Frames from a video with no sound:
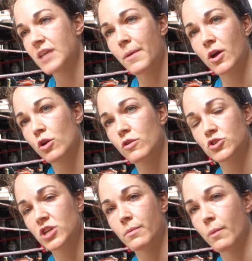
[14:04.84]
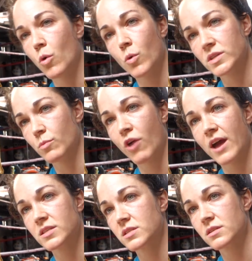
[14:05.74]
time I go to their gym, I'm always
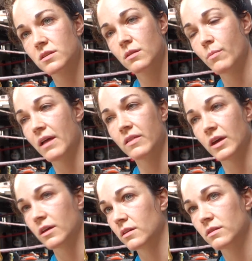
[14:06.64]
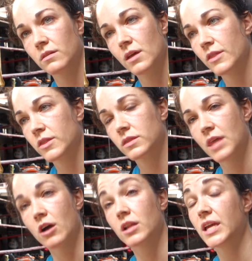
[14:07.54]
impressed by like
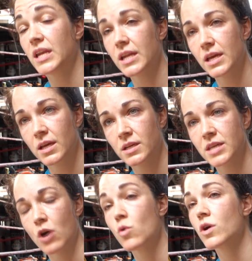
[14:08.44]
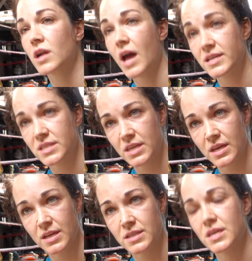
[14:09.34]
how clean it is, how organized it
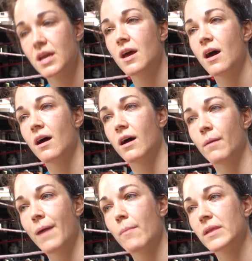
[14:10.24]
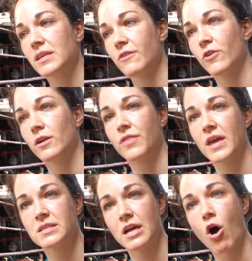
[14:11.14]
is, how many different
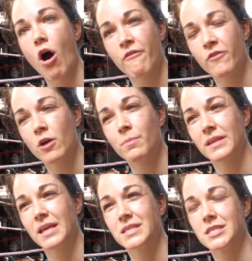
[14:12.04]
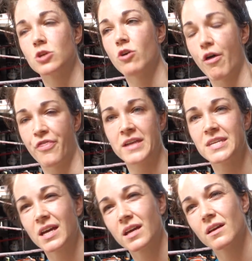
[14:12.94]
things they offer, but it's still
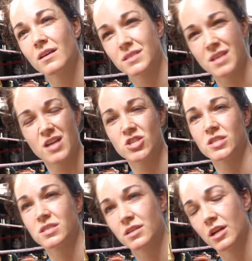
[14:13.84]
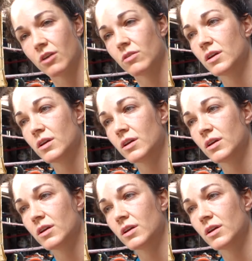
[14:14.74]
authentic. It's not just, you know,